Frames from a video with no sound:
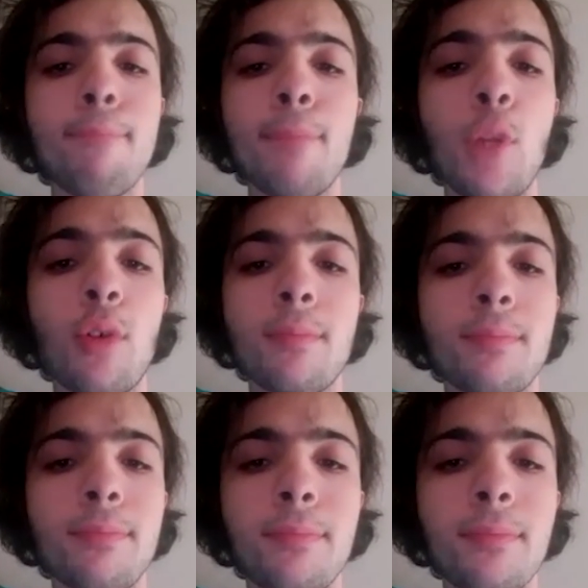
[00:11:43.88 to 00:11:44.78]
Look,
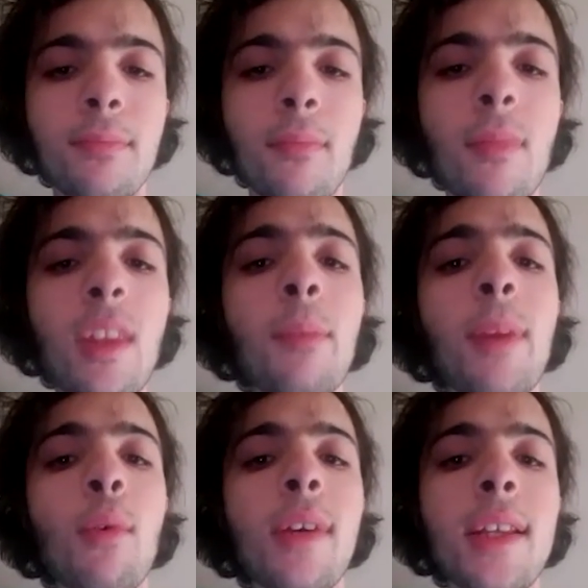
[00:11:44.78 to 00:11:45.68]

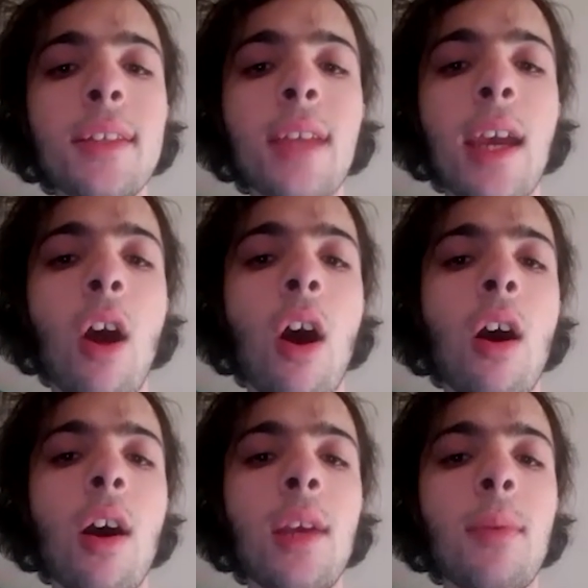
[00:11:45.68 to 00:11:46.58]
people are going to say,
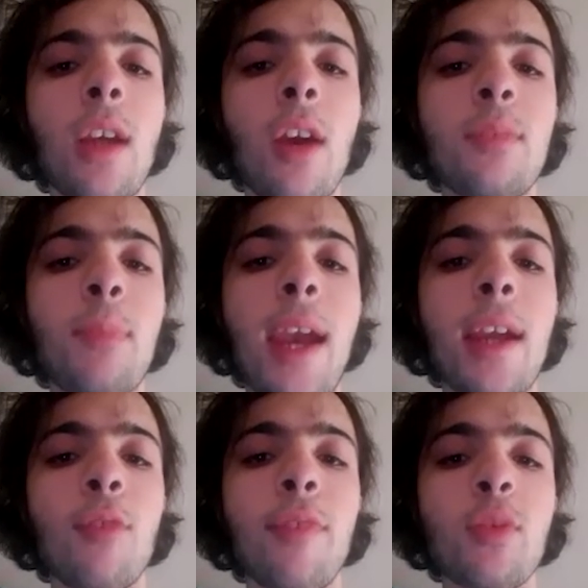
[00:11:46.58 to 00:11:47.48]
here we go. He's
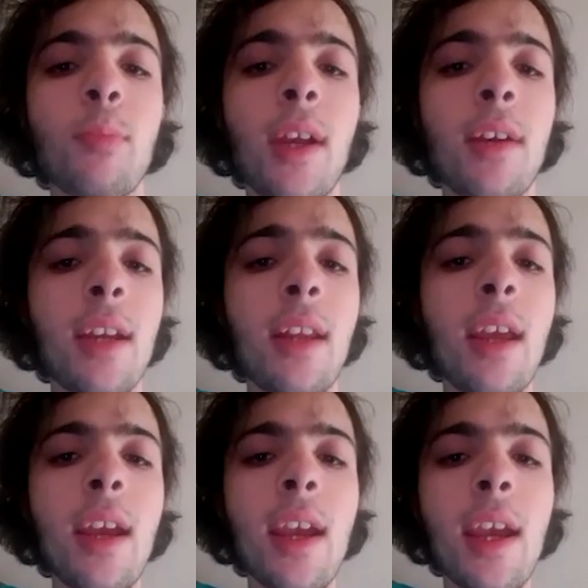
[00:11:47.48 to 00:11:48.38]
bagging a Richmond player again.
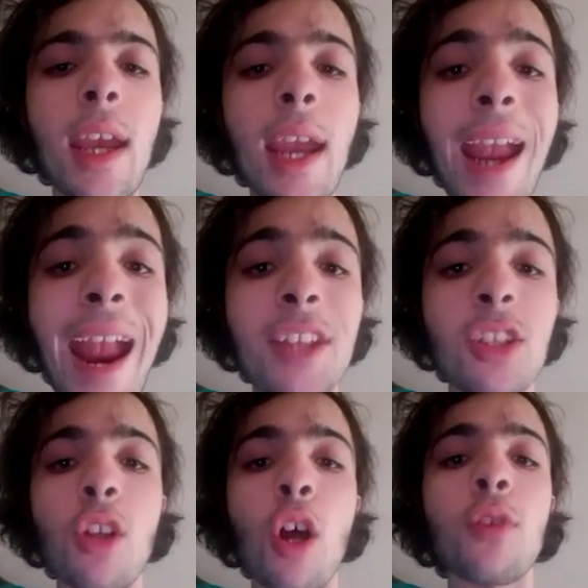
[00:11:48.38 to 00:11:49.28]

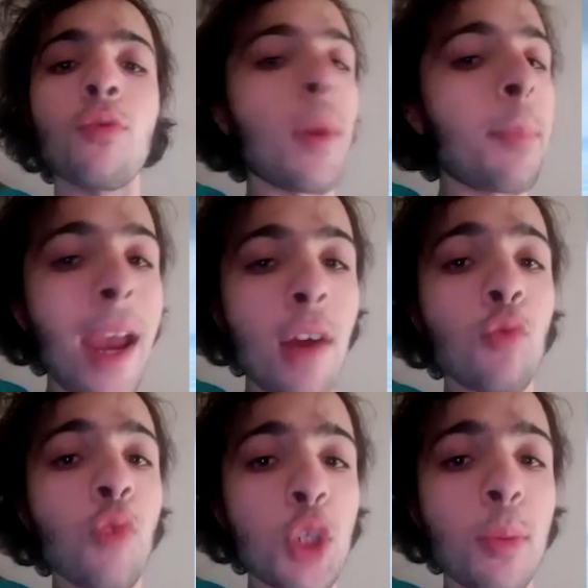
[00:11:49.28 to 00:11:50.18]
It's not about
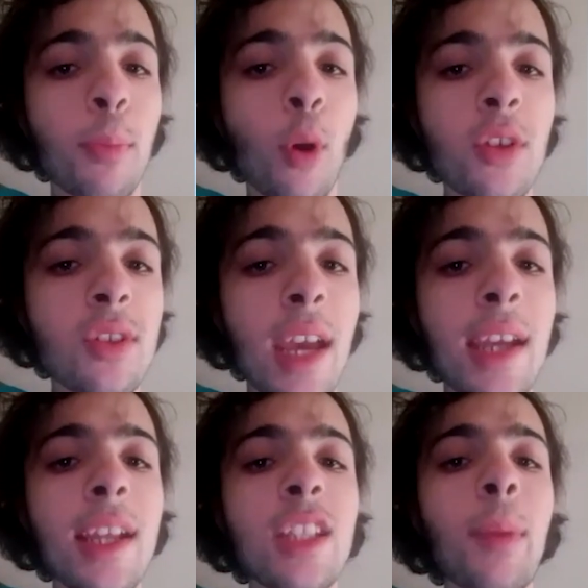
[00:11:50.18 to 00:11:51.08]
Richmond per se.
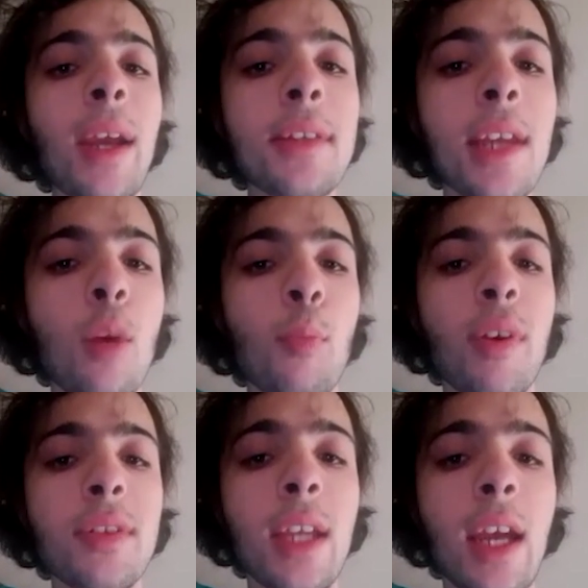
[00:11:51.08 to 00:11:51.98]
It's about Dion
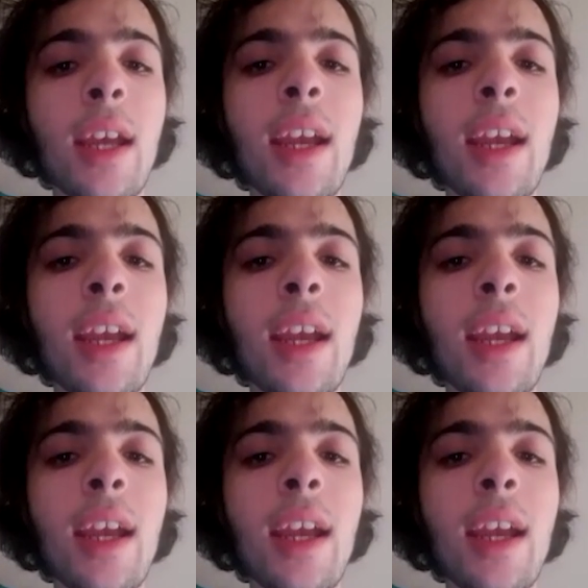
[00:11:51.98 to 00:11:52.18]
Prestia.